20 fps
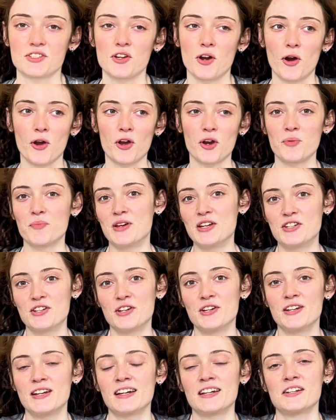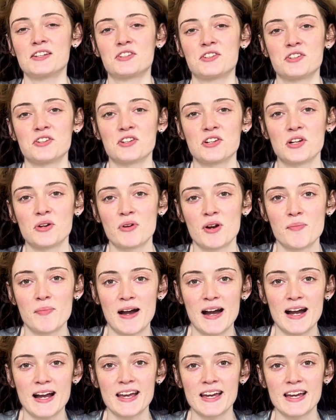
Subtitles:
not going to be too nice in your lower back.